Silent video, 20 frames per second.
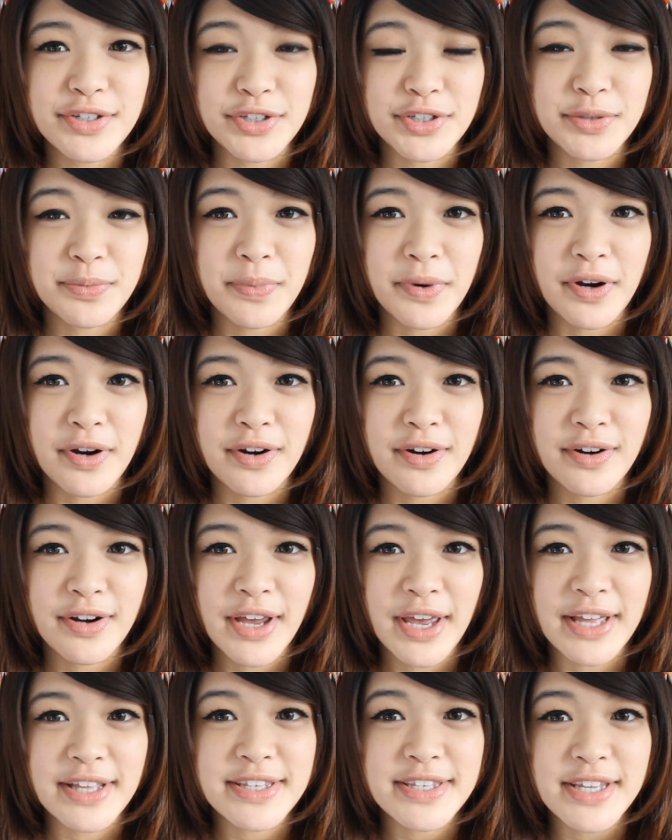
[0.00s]
search
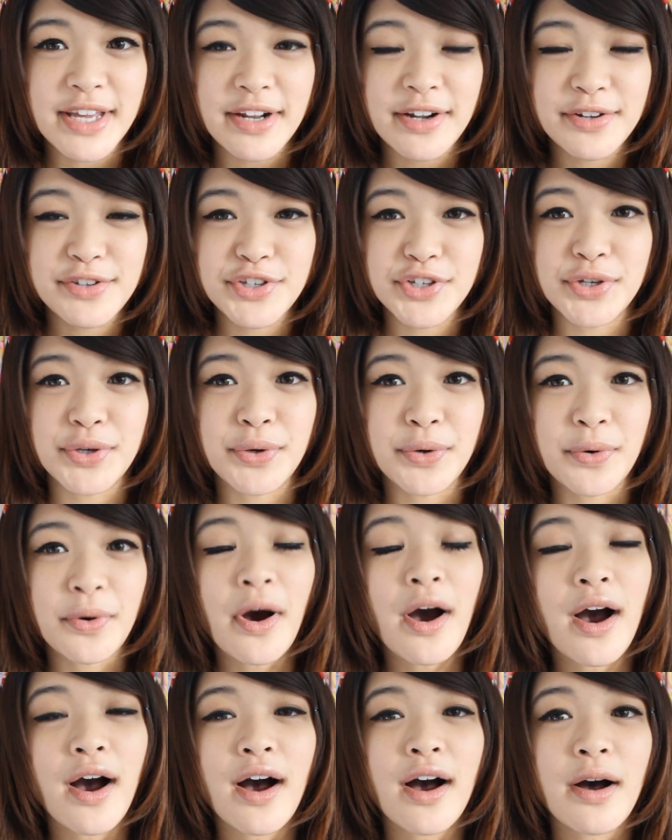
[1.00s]
bar and set it to
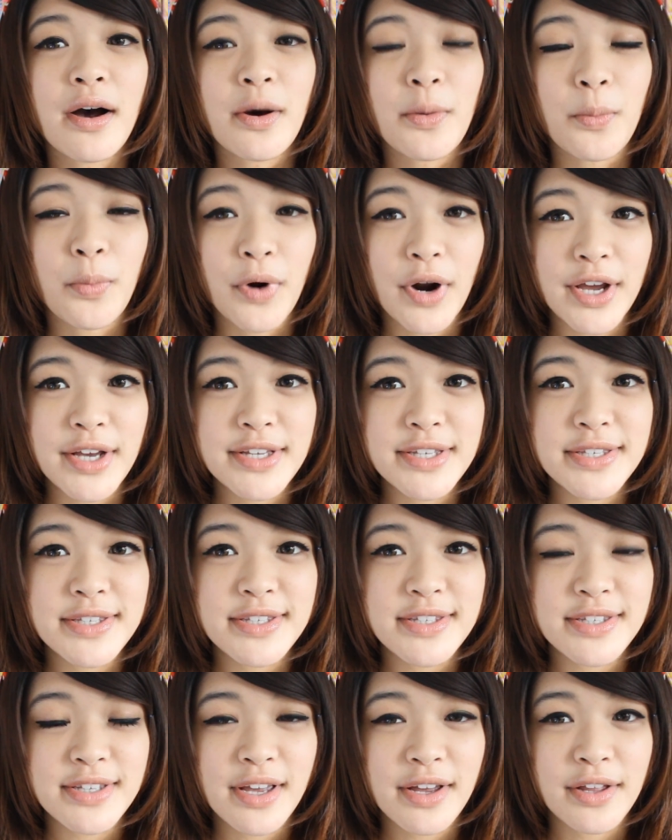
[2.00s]

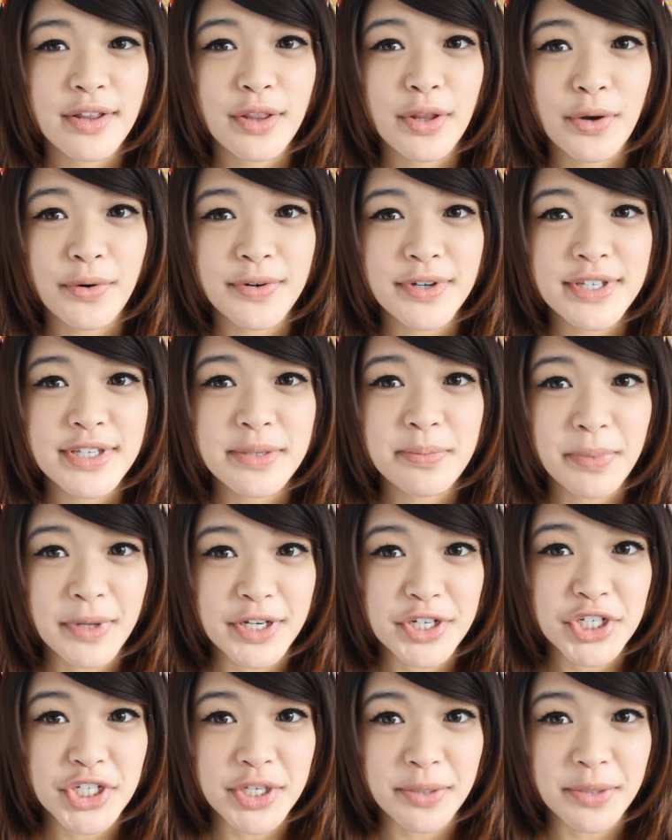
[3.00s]
price lowest plus